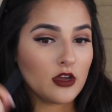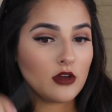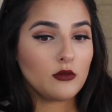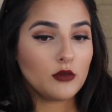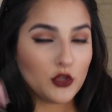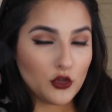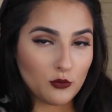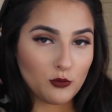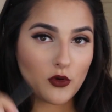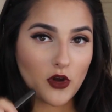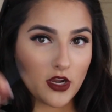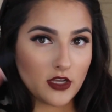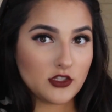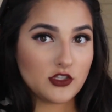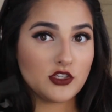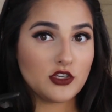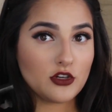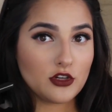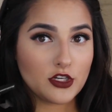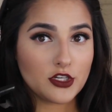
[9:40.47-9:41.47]
when you
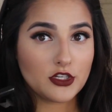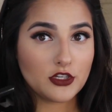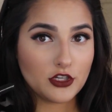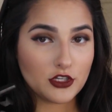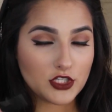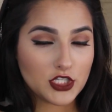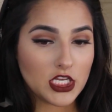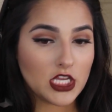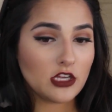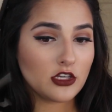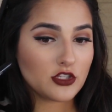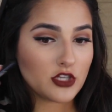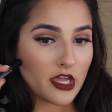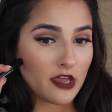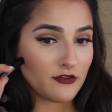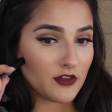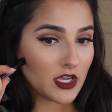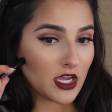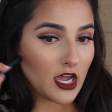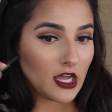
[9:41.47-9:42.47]
bronze your cheeks, you
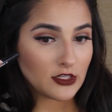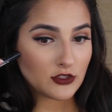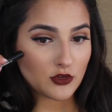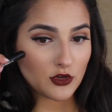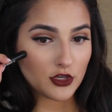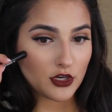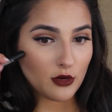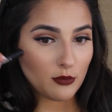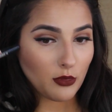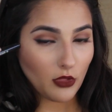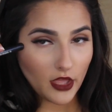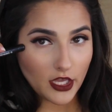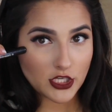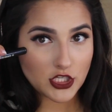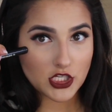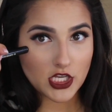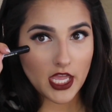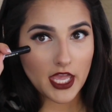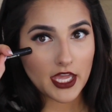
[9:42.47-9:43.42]
have your contour, your blush,